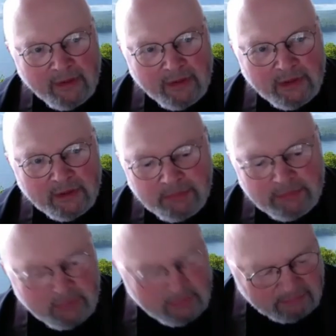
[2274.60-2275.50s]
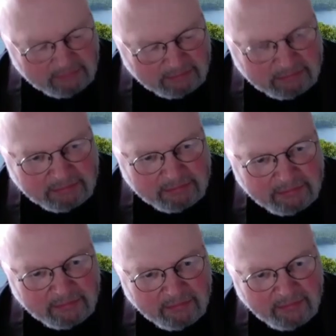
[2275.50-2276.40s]
is people,
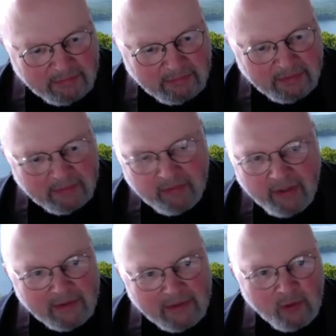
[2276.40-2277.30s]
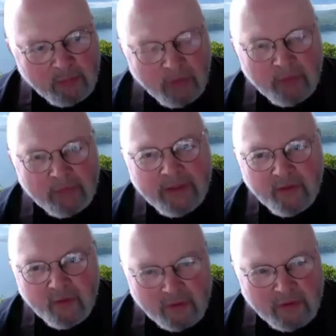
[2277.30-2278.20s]
they find out about me and
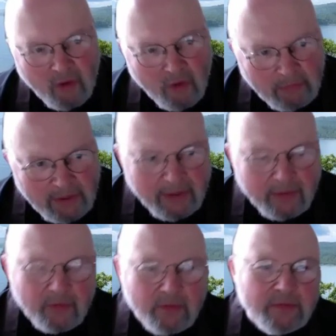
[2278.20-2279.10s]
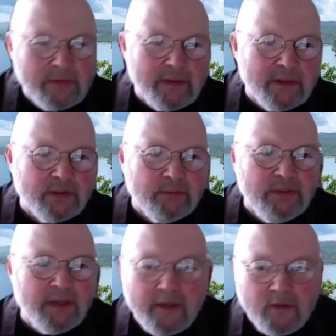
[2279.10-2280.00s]
they'll call me, they'll ask
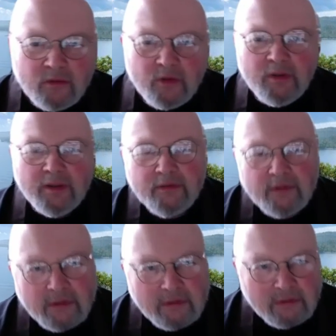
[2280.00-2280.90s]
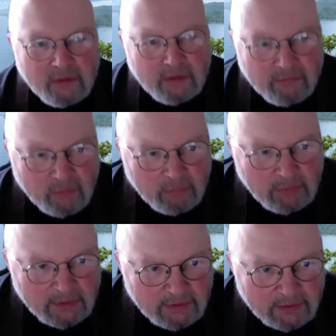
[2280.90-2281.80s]
me. I don't go out there looking for
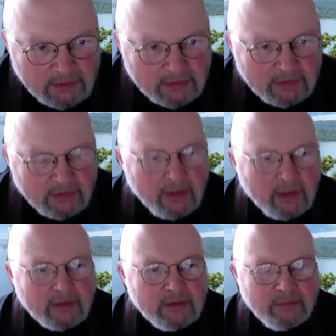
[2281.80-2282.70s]
places to talk